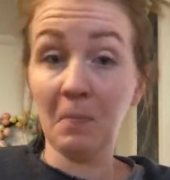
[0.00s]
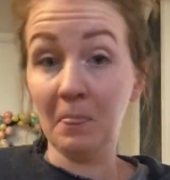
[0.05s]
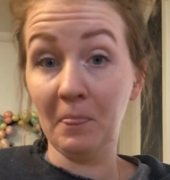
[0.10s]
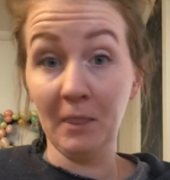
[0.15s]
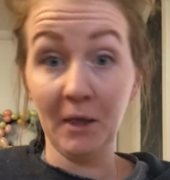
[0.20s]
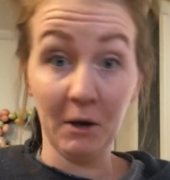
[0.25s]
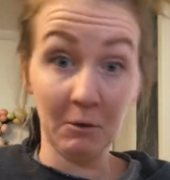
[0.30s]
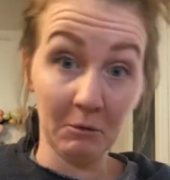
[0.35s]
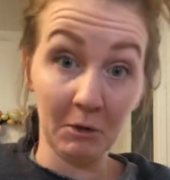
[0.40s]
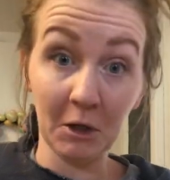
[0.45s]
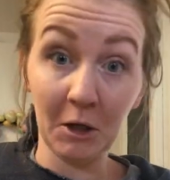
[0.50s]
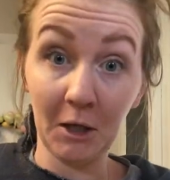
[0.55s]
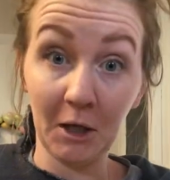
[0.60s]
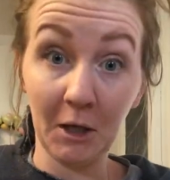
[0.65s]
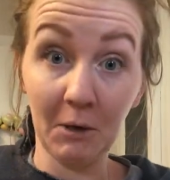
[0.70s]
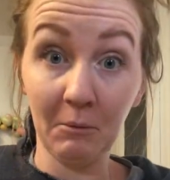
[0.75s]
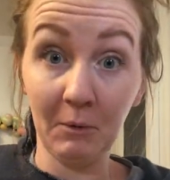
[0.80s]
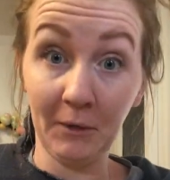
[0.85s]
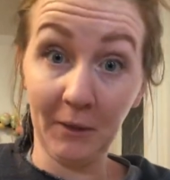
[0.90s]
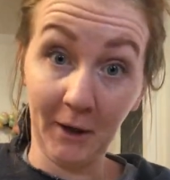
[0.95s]
they were gonna
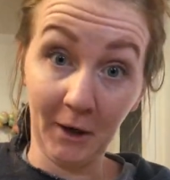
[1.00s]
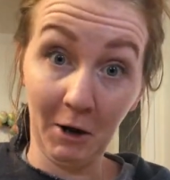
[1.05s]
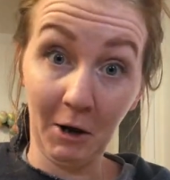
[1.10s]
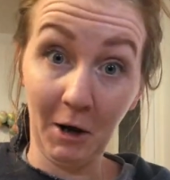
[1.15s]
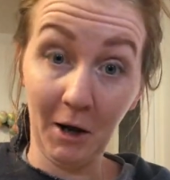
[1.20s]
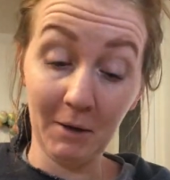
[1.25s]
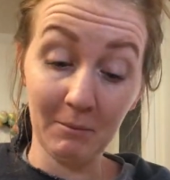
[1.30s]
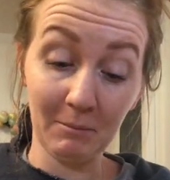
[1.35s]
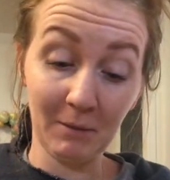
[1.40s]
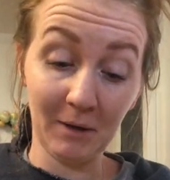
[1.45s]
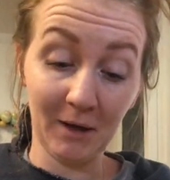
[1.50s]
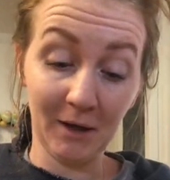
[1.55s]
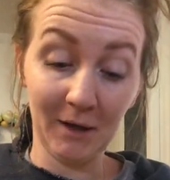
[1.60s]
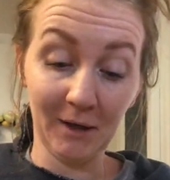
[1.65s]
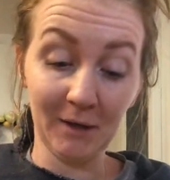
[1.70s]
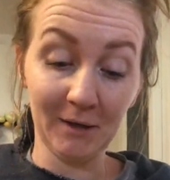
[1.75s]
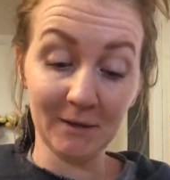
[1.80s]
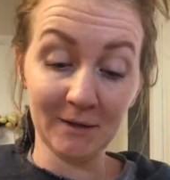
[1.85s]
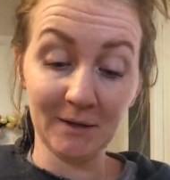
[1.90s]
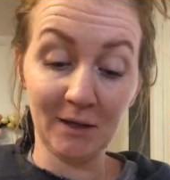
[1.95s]
get what they got
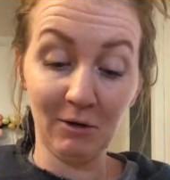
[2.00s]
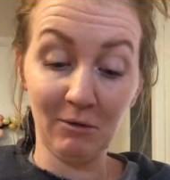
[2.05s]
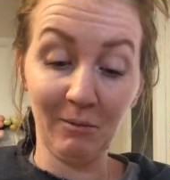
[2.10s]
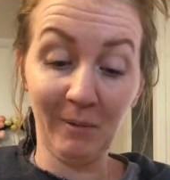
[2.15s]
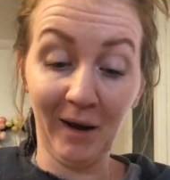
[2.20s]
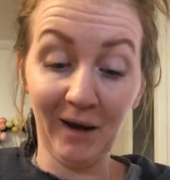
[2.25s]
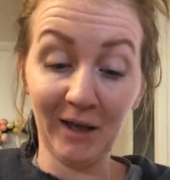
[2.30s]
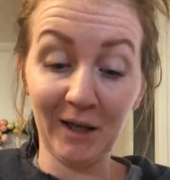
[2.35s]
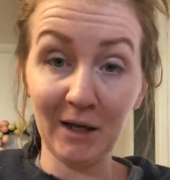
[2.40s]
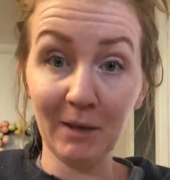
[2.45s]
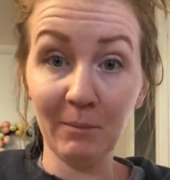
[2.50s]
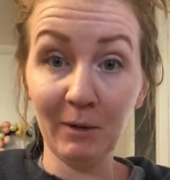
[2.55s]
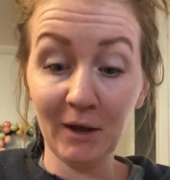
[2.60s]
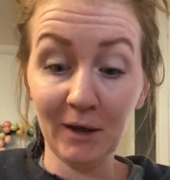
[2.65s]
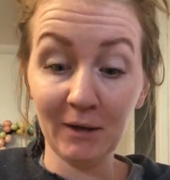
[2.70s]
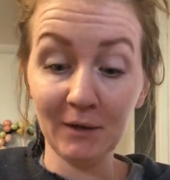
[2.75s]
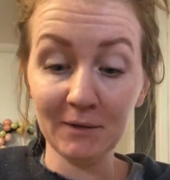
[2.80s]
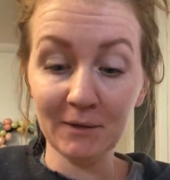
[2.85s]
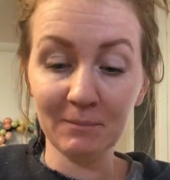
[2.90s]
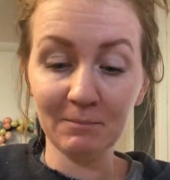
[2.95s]
because they were my guinea
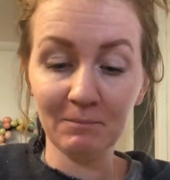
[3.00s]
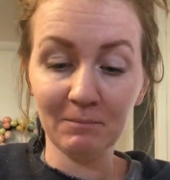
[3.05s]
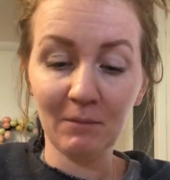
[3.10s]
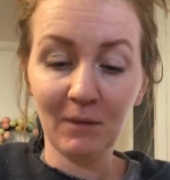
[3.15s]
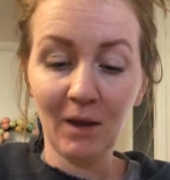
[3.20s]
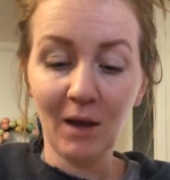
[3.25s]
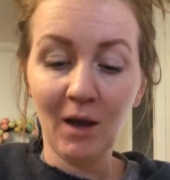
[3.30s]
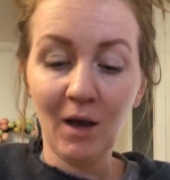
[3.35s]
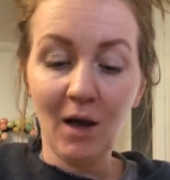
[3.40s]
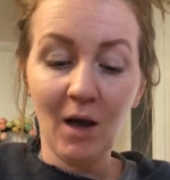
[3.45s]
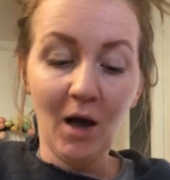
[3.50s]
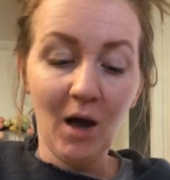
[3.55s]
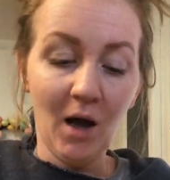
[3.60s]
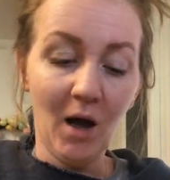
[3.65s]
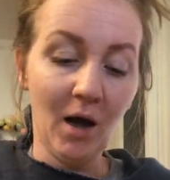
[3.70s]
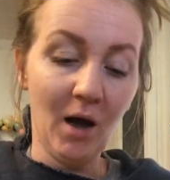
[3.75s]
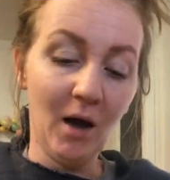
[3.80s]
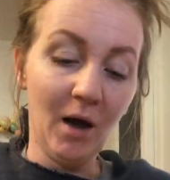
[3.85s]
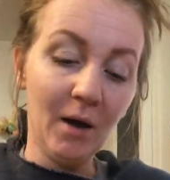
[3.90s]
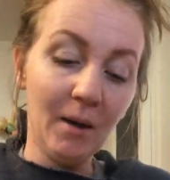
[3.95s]
pigs.
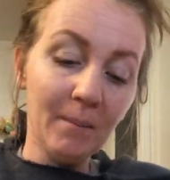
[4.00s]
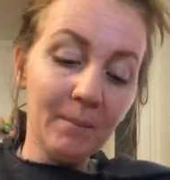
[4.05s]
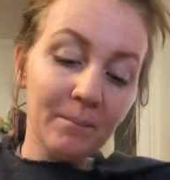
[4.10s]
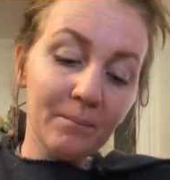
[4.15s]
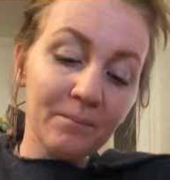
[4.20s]
I